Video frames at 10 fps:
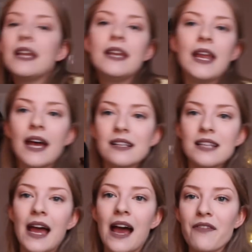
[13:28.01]

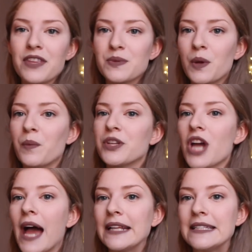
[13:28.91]
Next I have this one, which
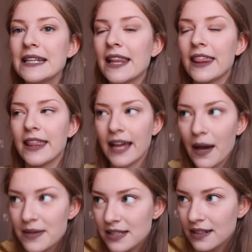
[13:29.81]
I didn't think
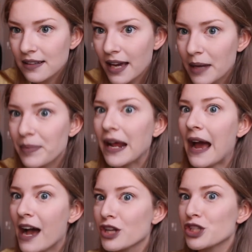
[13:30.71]
I was going to like, but I
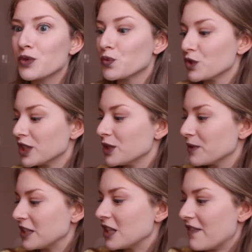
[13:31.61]
actually really
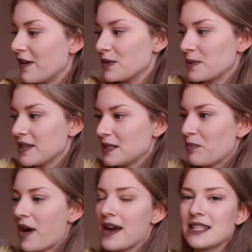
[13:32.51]
love. I was really
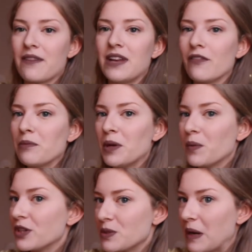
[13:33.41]
surprised. I've never
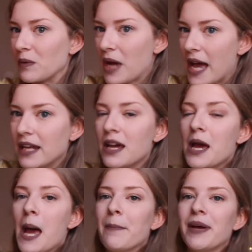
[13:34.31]
been one to wear red,
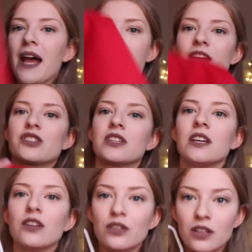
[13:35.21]
but it
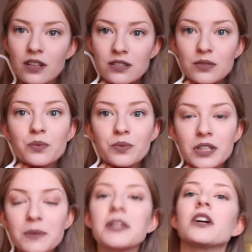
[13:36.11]
actually looks
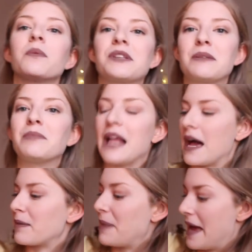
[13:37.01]
really good with some
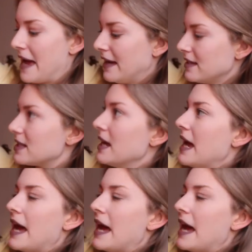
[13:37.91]
black pants.